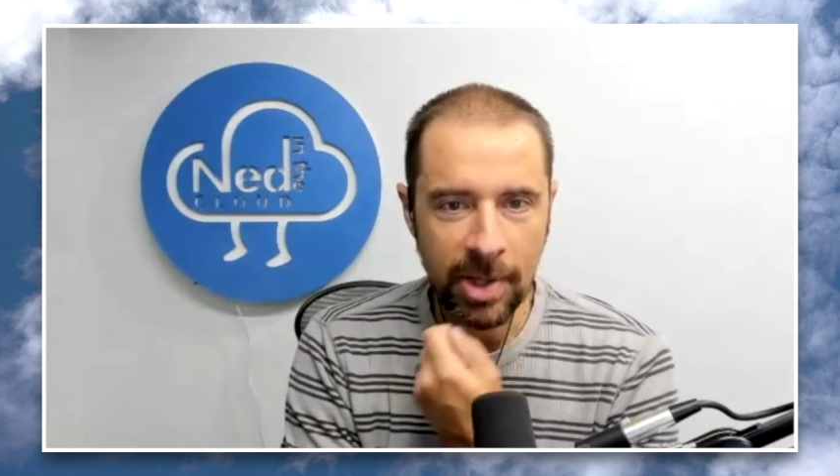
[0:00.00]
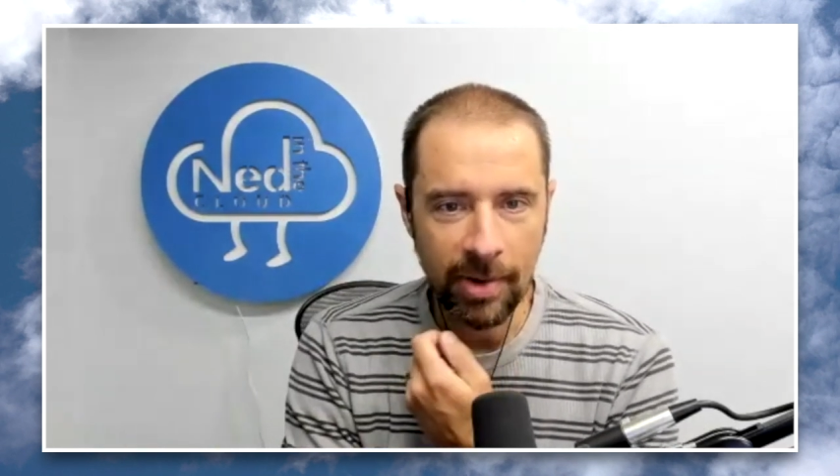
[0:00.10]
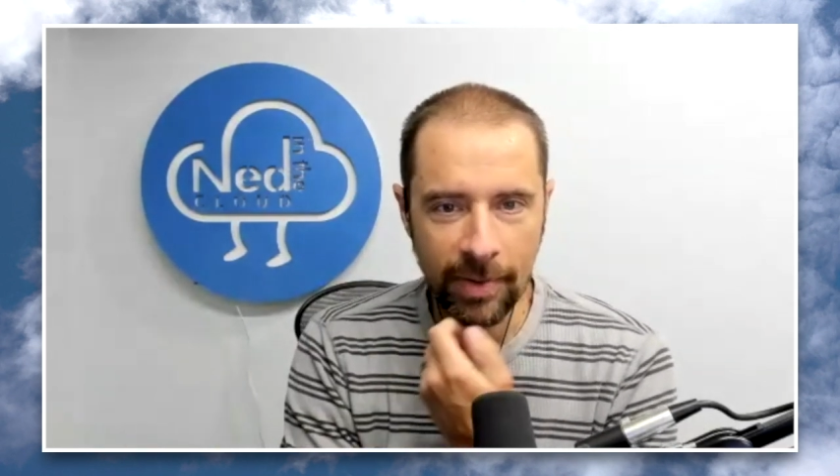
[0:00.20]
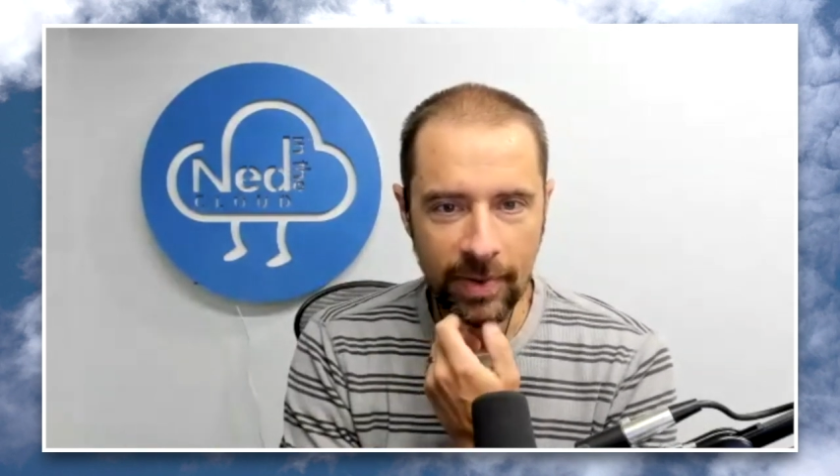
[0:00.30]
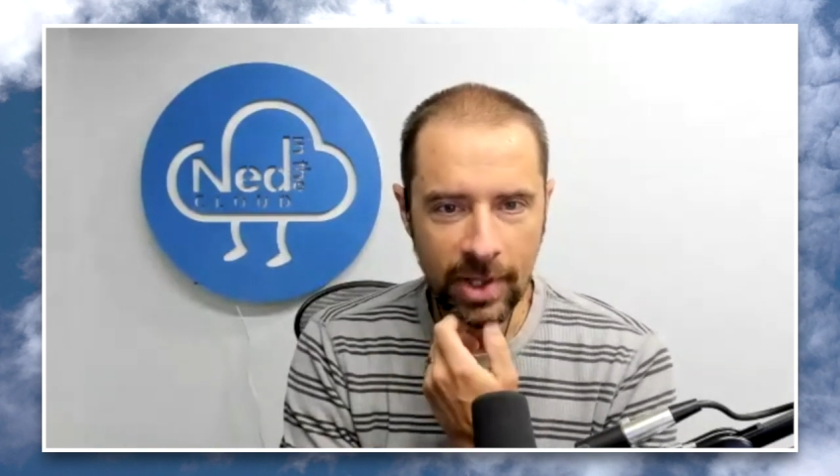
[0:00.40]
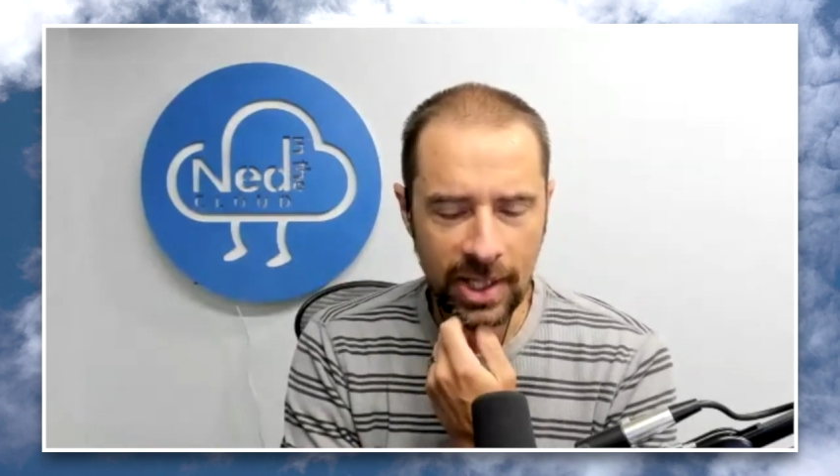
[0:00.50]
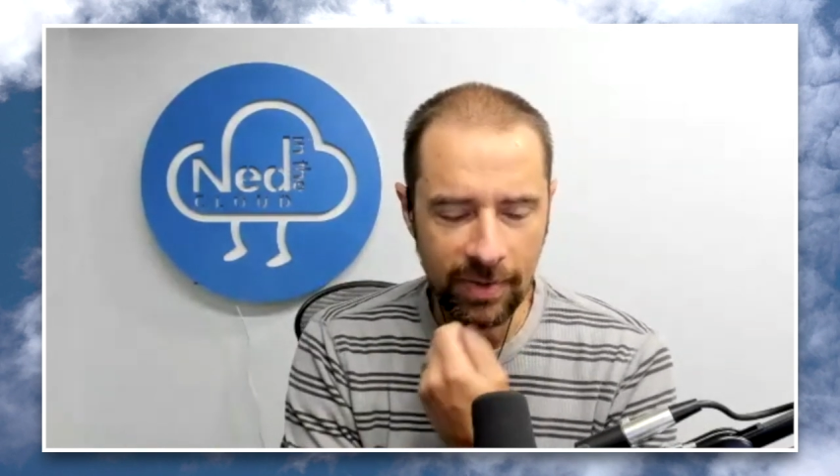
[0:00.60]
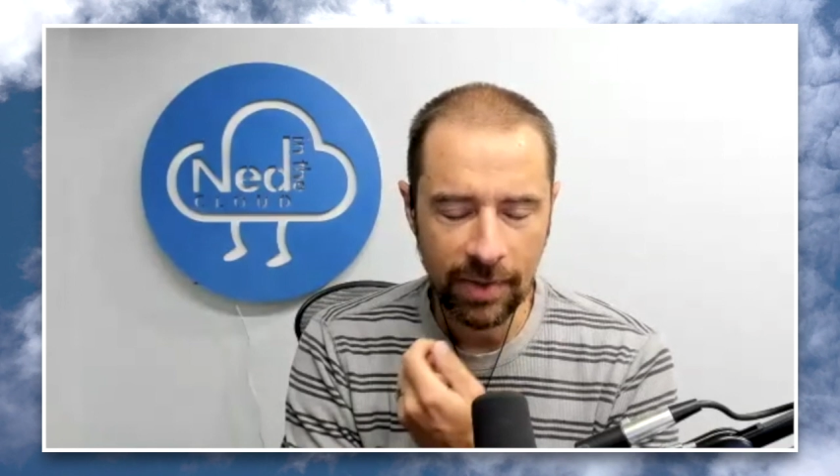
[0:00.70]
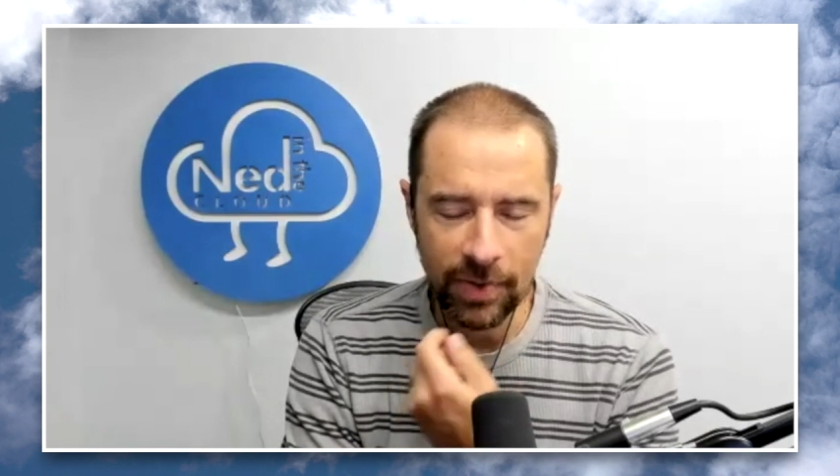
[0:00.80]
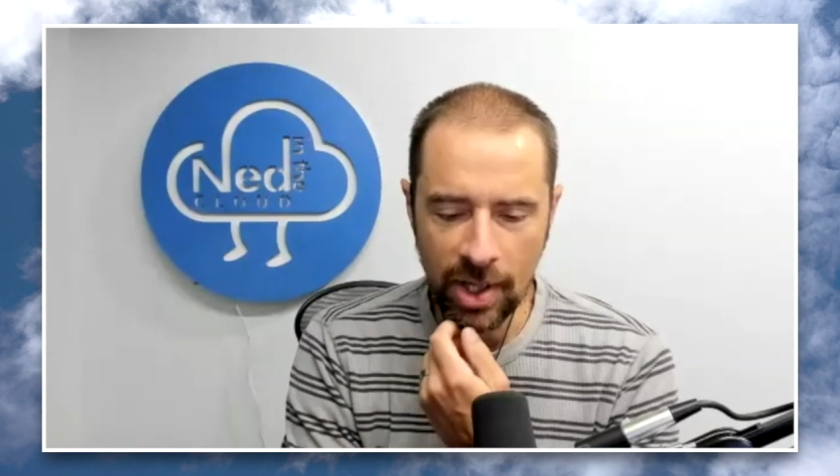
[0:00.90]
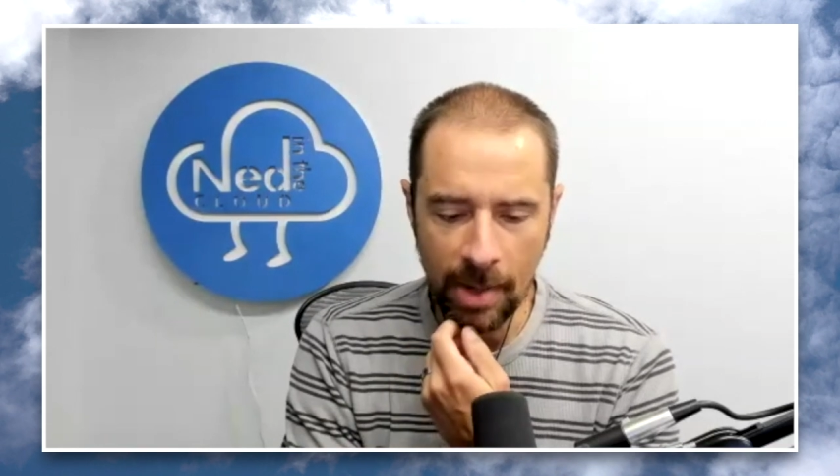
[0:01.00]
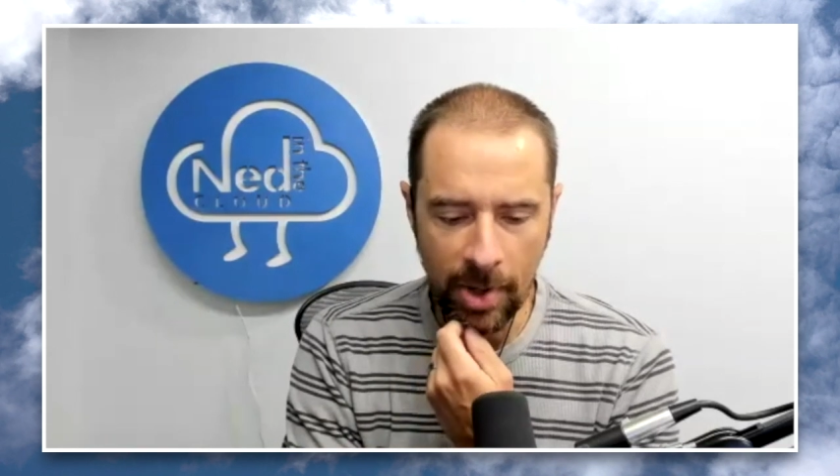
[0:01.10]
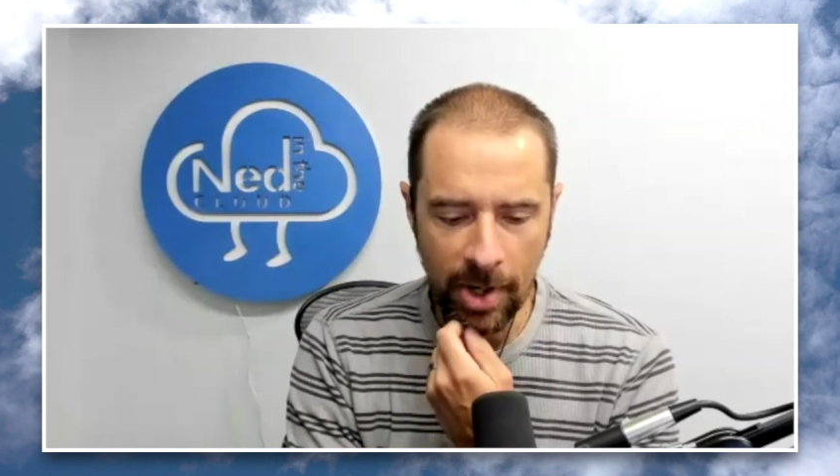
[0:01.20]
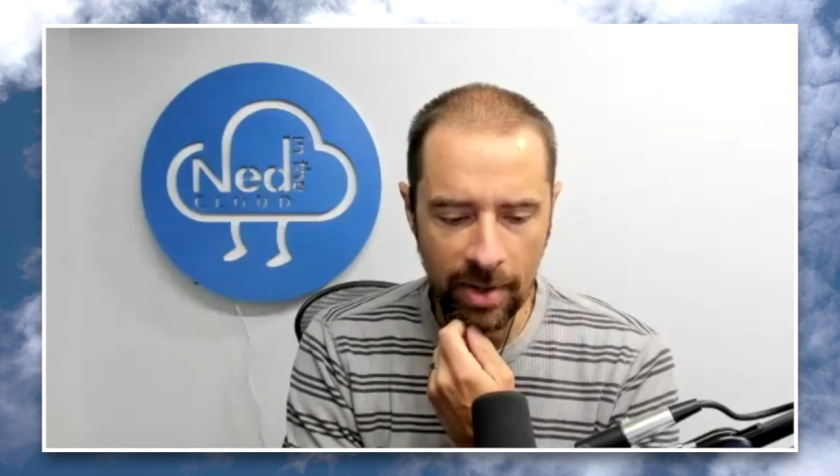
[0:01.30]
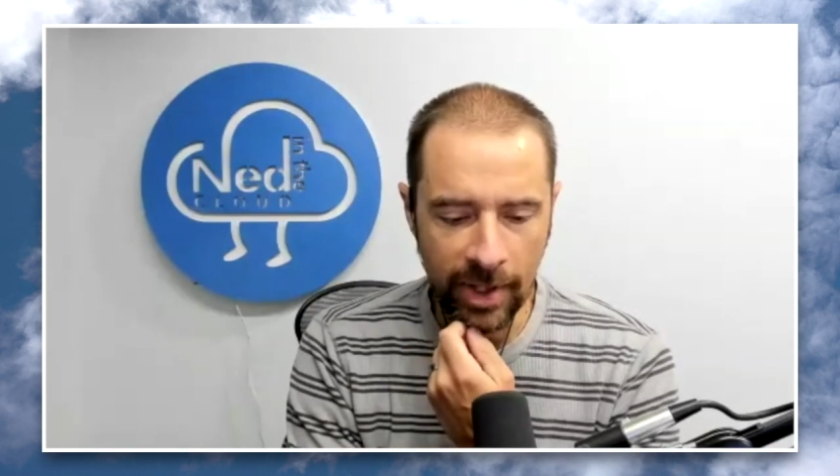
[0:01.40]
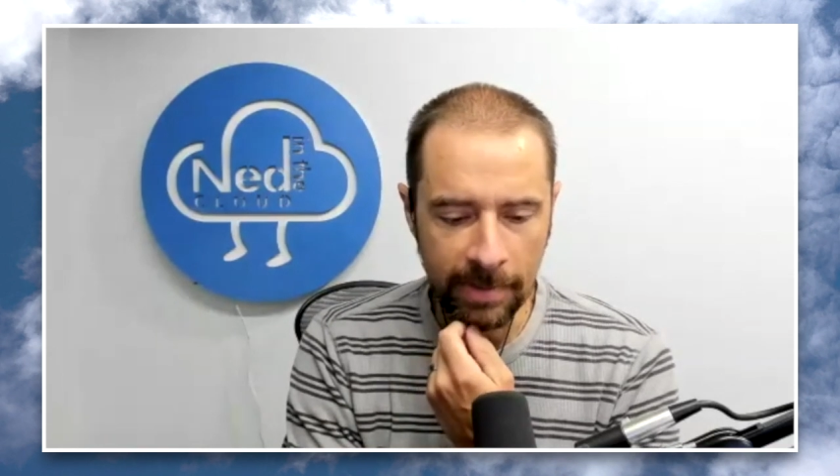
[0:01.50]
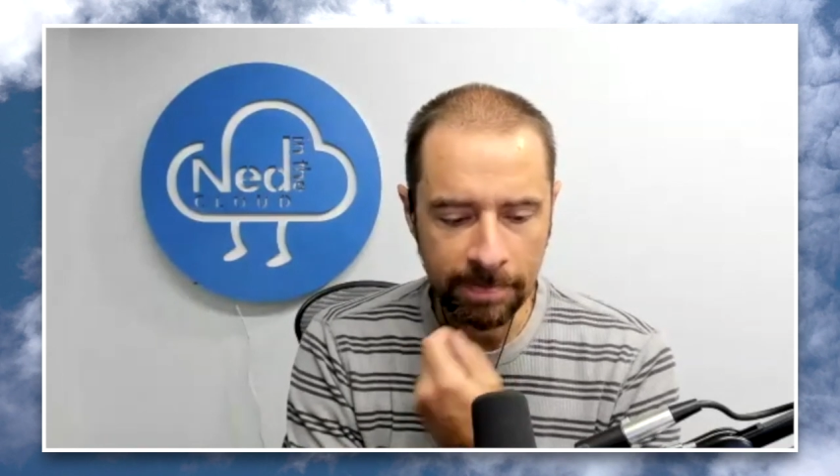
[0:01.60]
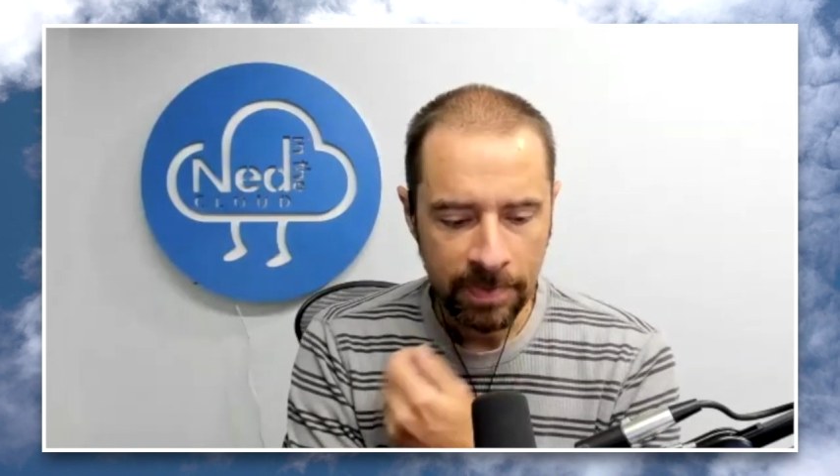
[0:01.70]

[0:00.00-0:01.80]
even if, even if you're not part of it.